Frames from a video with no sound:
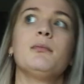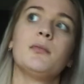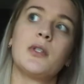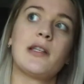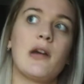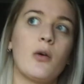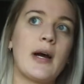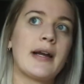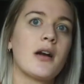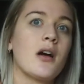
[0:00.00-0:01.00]
So
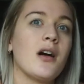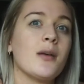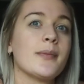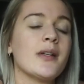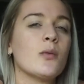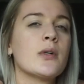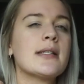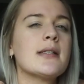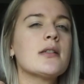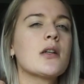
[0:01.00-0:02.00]
I got up, it
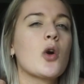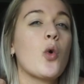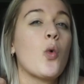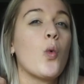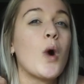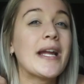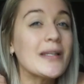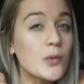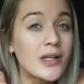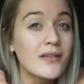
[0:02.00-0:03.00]
wasn't quite
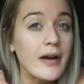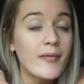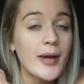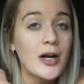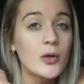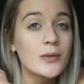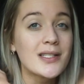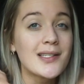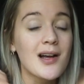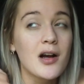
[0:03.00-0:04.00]
25
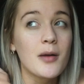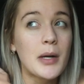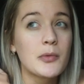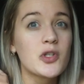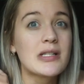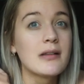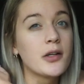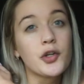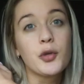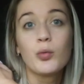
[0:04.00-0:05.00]
pounds. I was
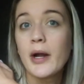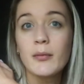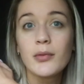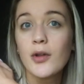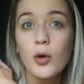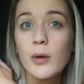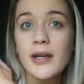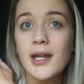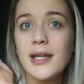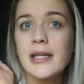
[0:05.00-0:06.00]
literally right below
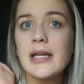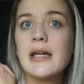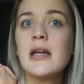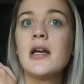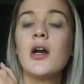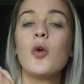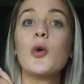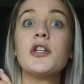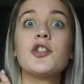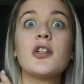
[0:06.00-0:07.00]
180,
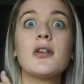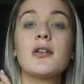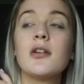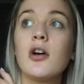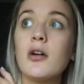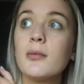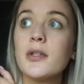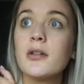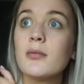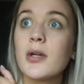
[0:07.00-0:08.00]
which y'all, when
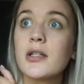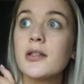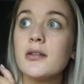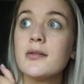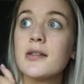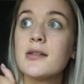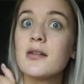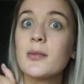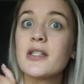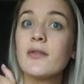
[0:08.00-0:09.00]
you get pregnant and you see these
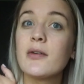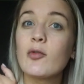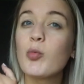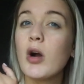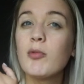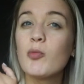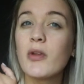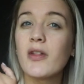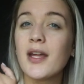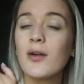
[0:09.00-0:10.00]
numbers, if you have a problem
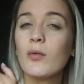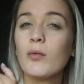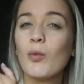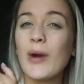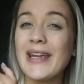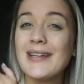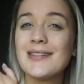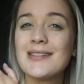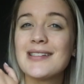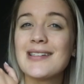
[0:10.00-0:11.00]
with like weight
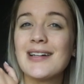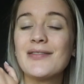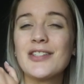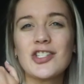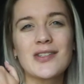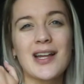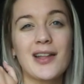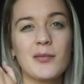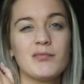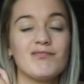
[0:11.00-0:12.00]
and stuff and just
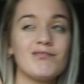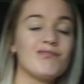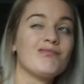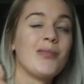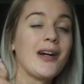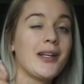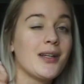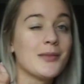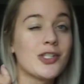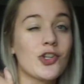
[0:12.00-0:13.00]
kind of like body
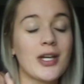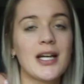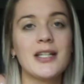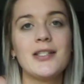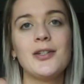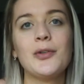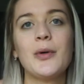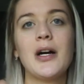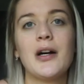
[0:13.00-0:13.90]
image like I do,